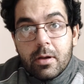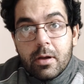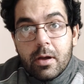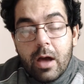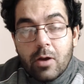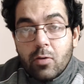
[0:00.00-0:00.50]

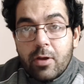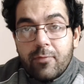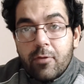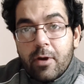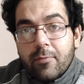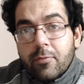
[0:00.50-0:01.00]
I don't know if
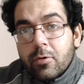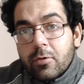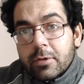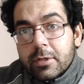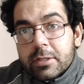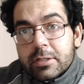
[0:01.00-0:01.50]
you have
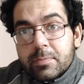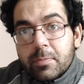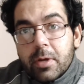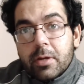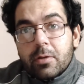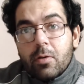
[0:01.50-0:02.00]
noticed,
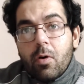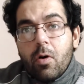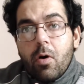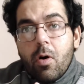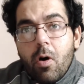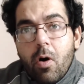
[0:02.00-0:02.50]
but
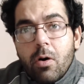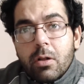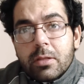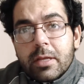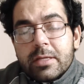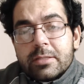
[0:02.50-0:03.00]
all
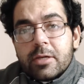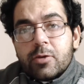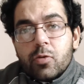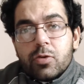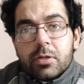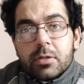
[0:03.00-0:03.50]
the
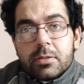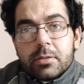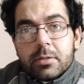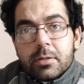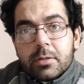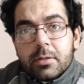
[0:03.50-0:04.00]
institutions
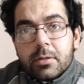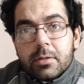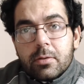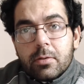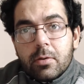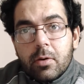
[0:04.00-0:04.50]

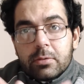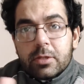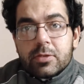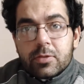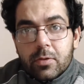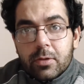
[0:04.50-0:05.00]
on
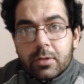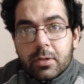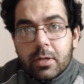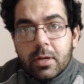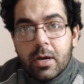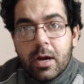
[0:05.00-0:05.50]
this earth
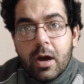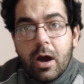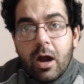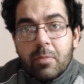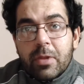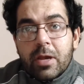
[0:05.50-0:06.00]

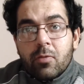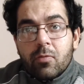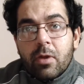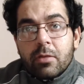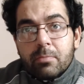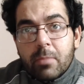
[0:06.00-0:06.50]
are being
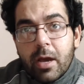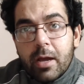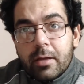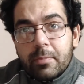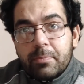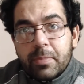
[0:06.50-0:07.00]
run
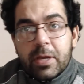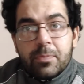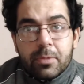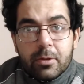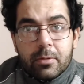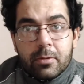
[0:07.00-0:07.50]
by
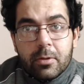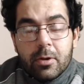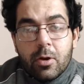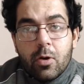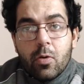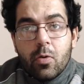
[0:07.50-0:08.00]
people
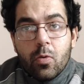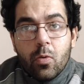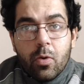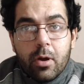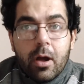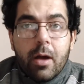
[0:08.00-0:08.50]

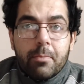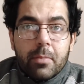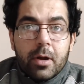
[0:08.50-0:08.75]
who come